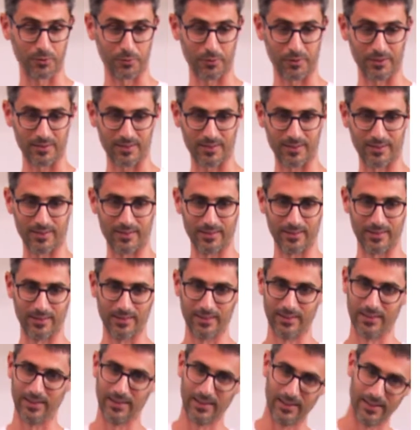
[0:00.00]
do this.
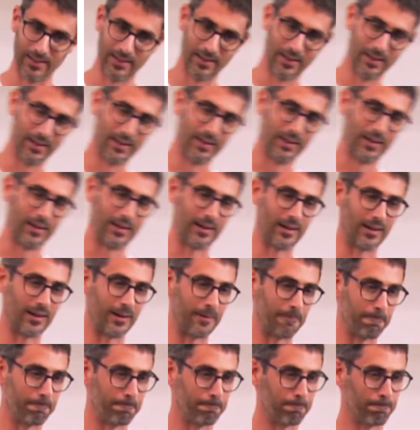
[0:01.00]

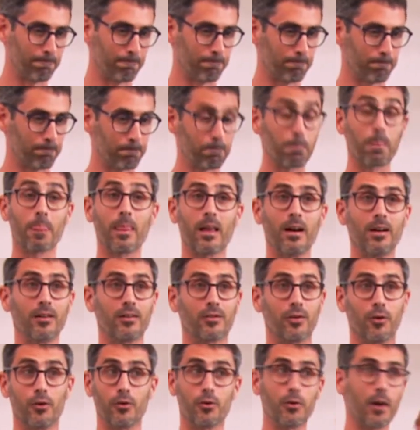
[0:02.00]

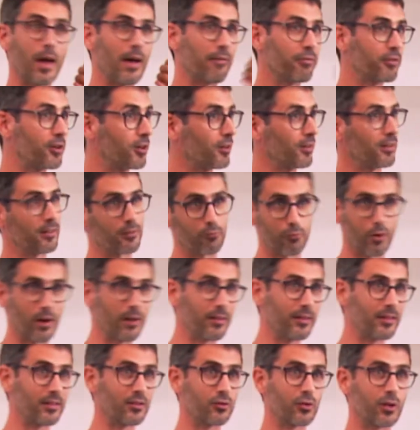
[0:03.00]
So you have run
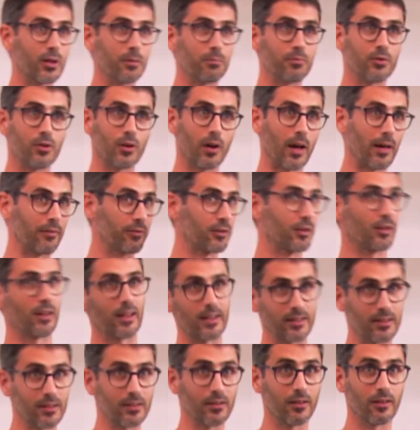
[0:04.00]
the script, you have
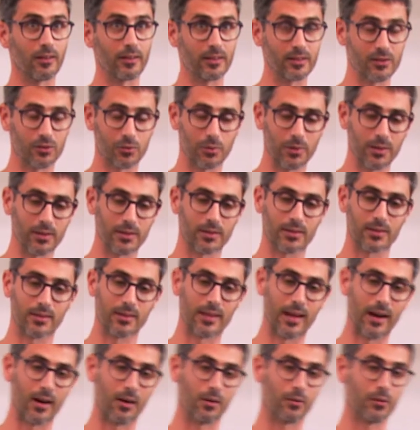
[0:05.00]
collected all these tweets,
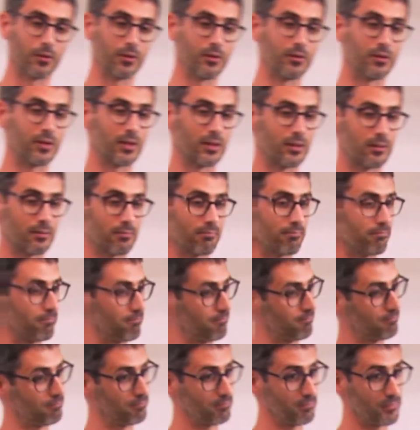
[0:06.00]
now you can
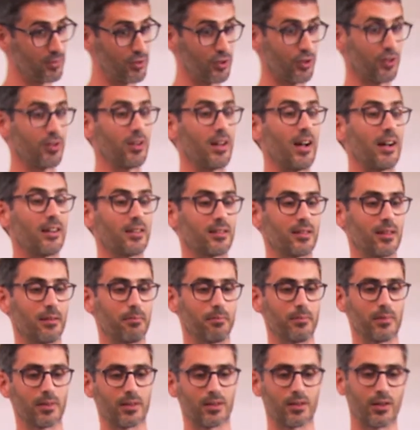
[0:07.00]
tokenize them.
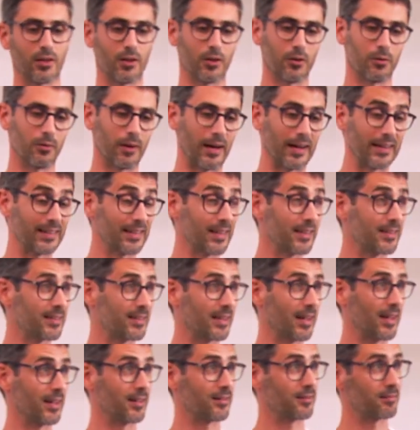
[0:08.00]
So as I
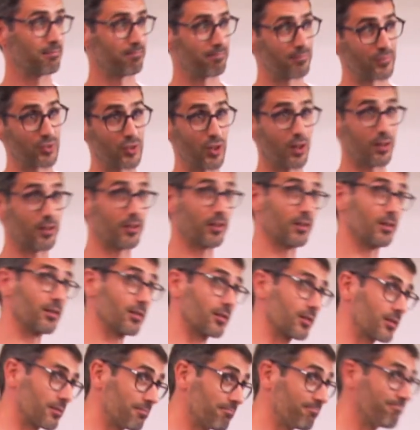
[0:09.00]
said,
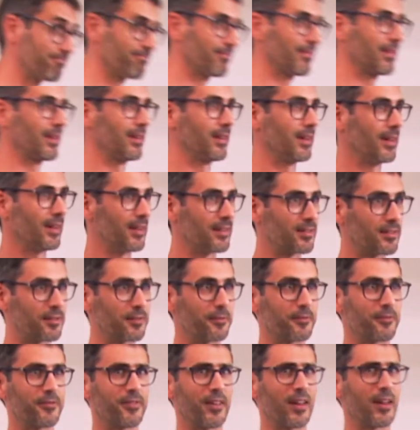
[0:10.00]
tokens, it's a
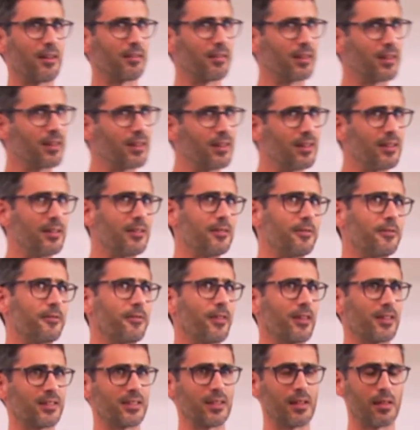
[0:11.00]
very
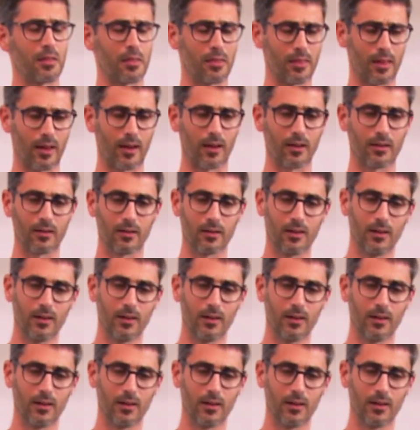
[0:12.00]
fuzzy thing.